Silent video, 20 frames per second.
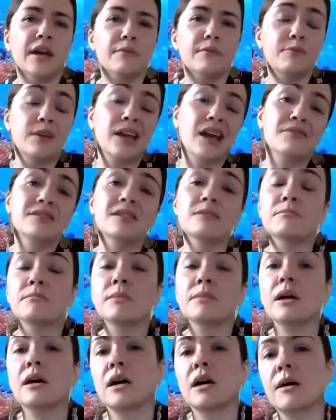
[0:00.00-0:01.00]
We have some
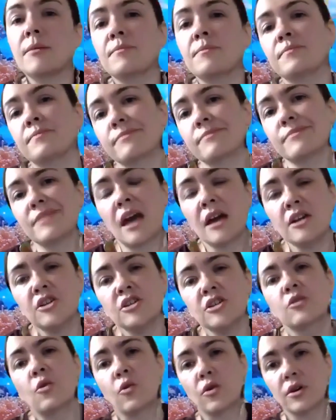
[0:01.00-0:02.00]
um, not
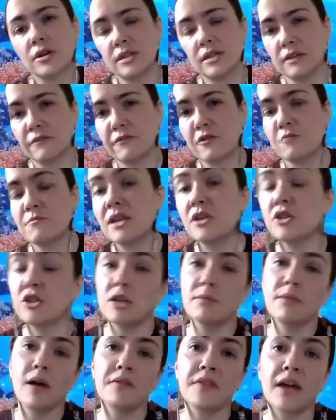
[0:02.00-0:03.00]
just course information
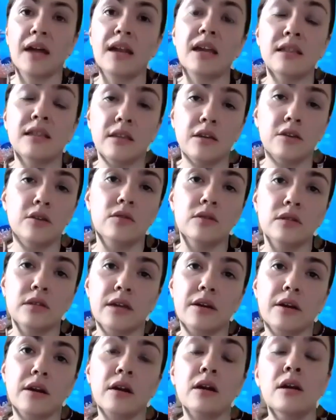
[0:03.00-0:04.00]
about that in the
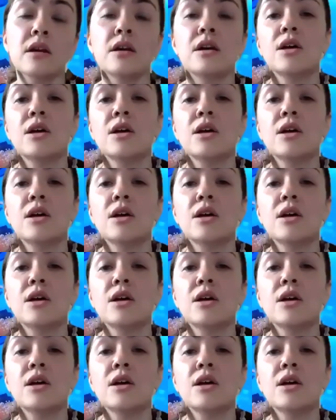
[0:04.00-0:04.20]
newsletter,